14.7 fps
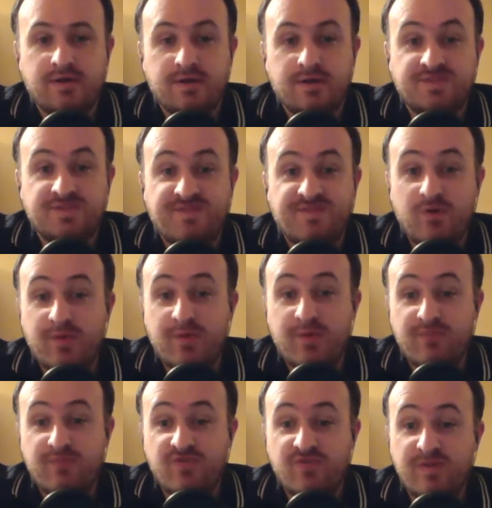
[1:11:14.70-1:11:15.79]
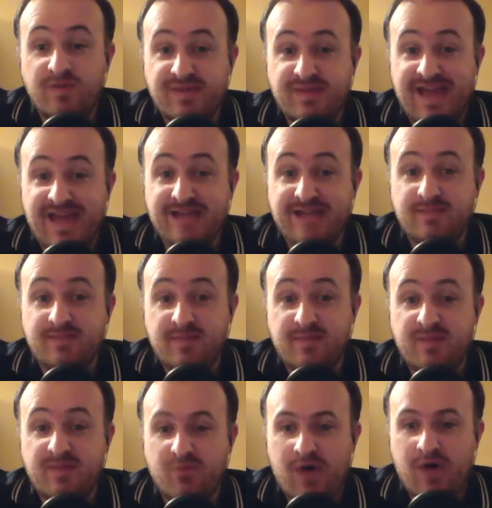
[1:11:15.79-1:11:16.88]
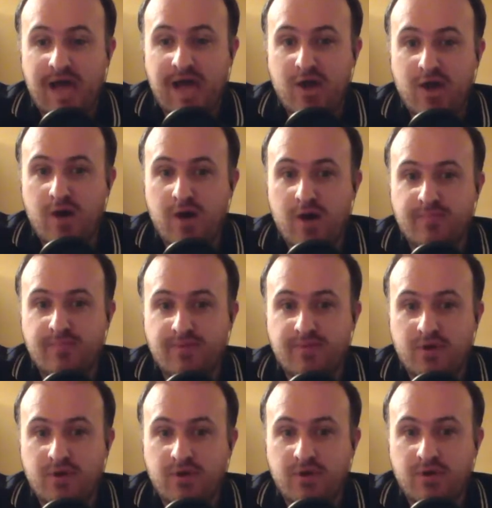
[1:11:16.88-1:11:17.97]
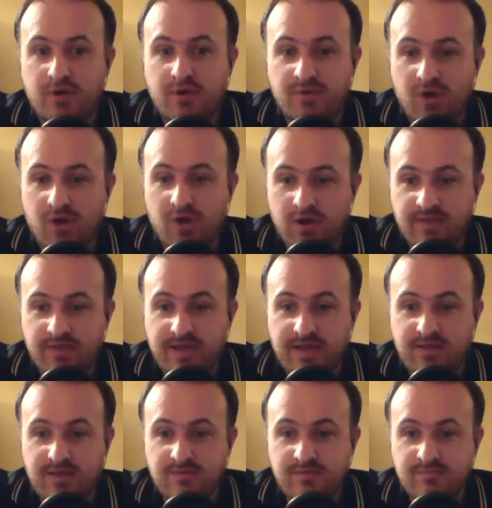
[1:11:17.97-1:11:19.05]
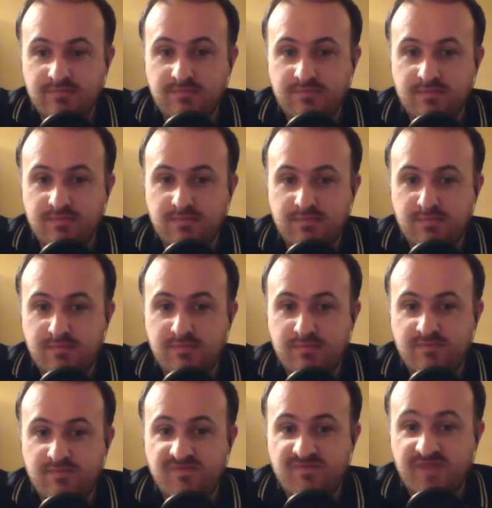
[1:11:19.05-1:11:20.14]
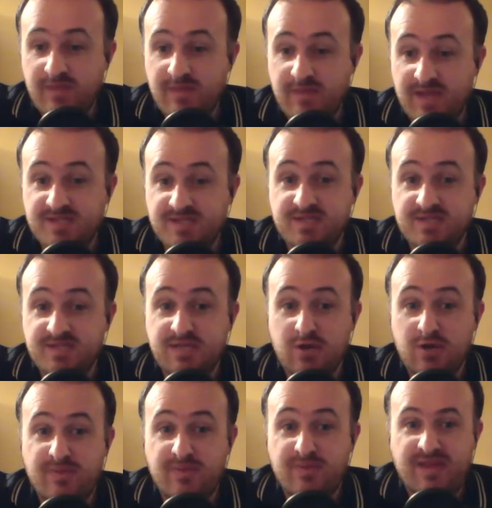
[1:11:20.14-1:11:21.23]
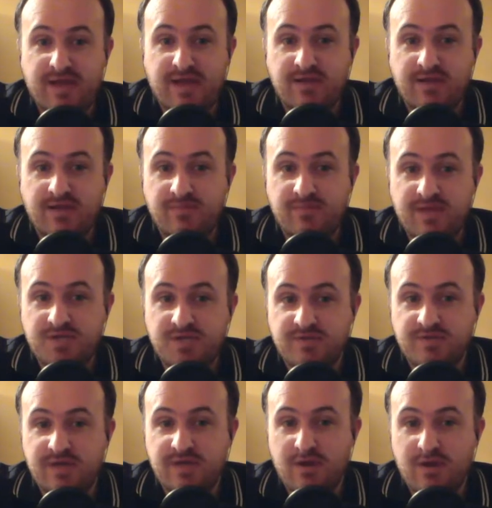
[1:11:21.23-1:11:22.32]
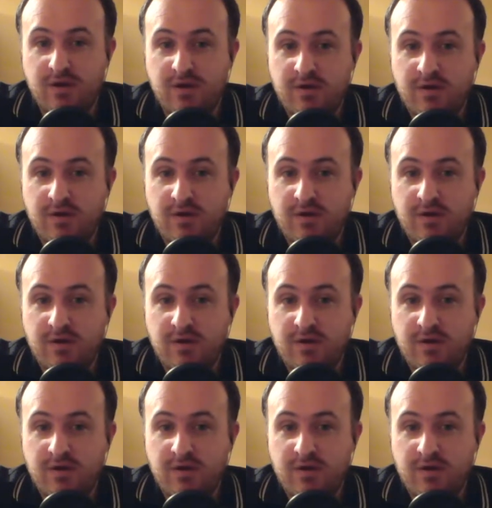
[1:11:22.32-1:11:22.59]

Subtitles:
is Phil being really protected by people high up? Are we talking like Freemasons here protecting him potentially, or